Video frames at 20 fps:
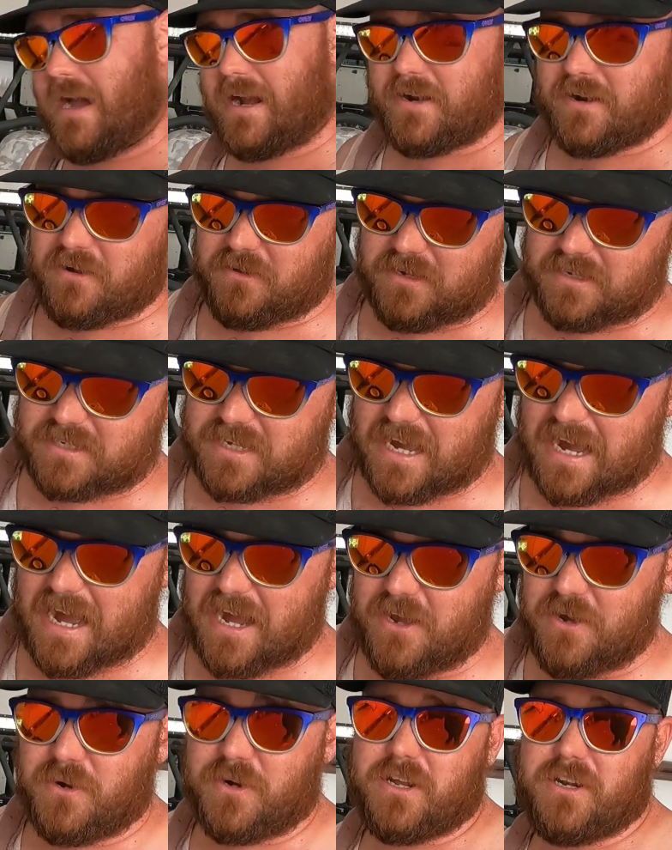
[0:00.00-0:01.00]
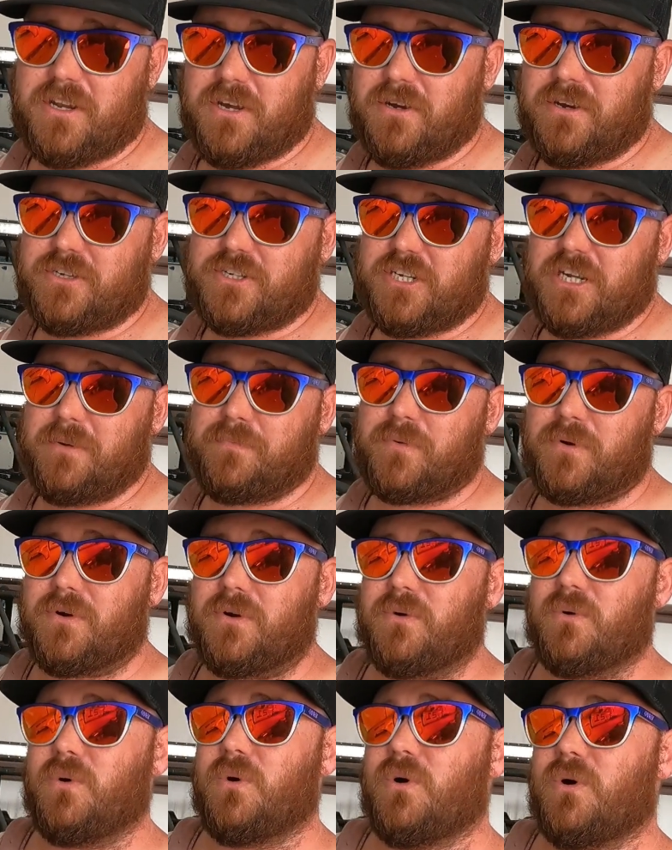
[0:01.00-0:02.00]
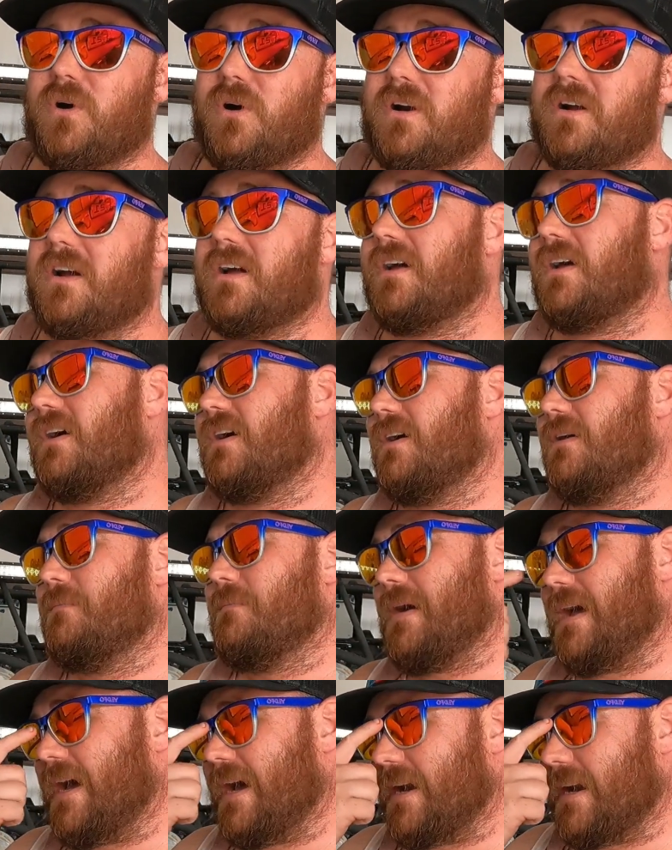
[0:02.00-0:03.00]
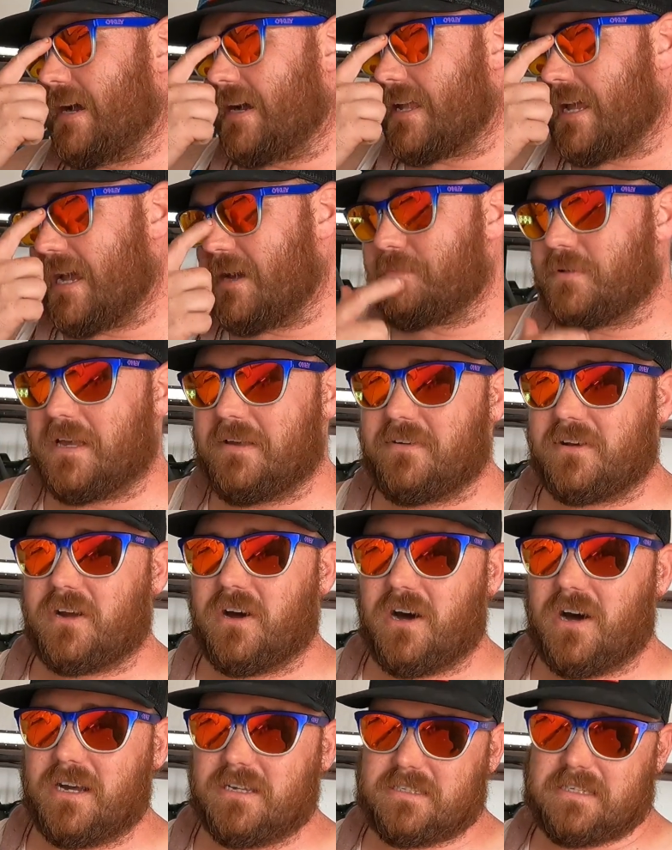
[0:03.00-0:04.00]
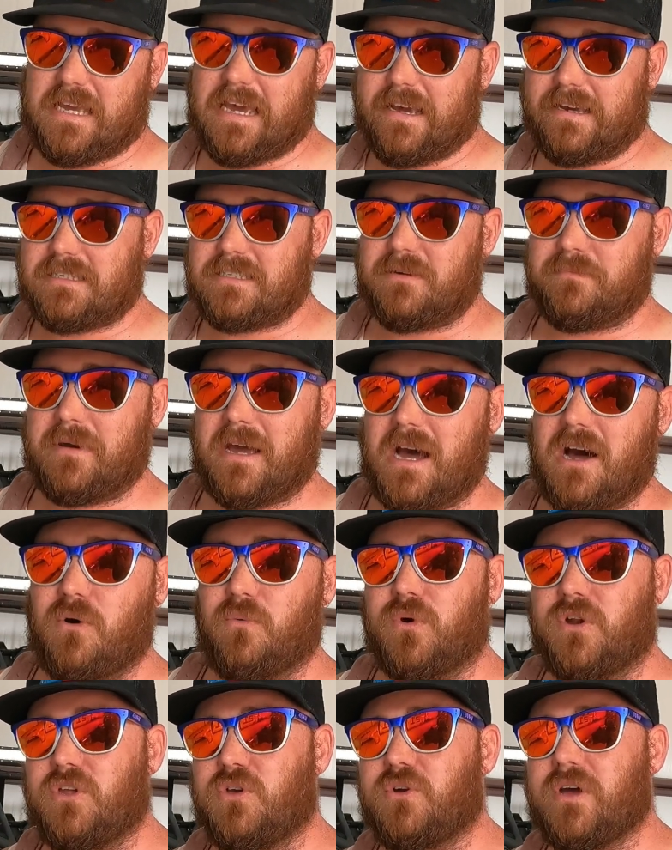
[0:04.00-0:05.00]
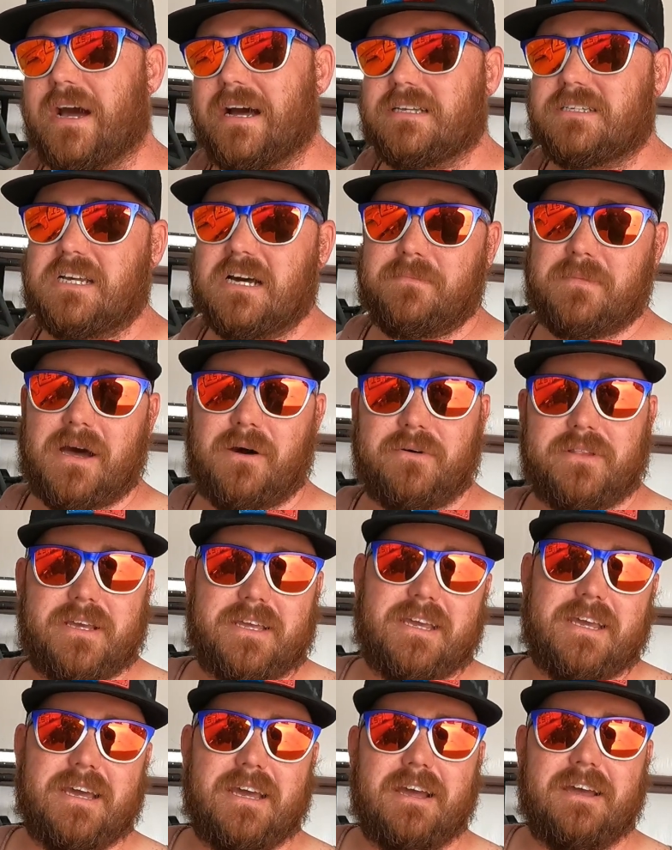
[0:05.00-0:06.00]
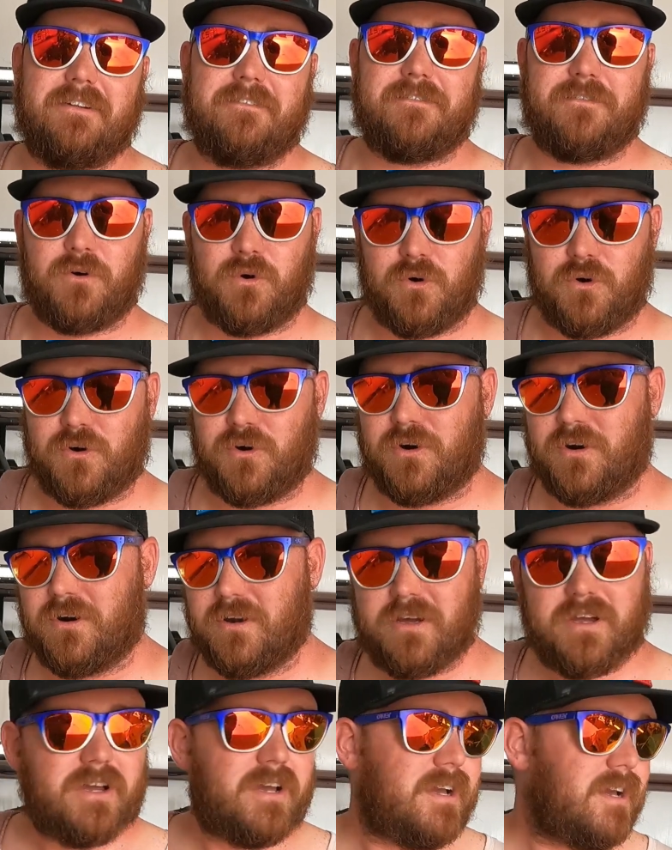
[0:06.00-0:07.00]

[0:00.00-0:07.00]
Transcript: I know this guy who could do it cheaper, or man, I can't believe it costs X amount when you guys come out with a kit for,